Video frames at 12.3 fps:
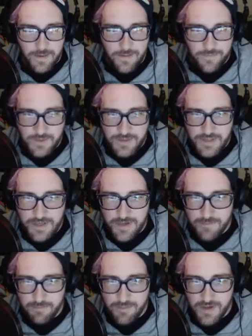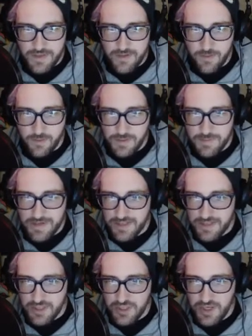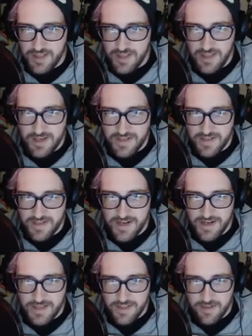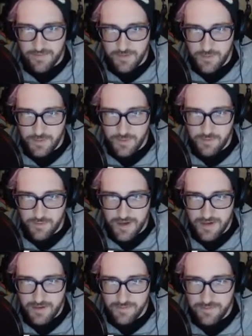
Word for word: If you see him, press and hold space to shine the light in his eyes. If you do it right, in a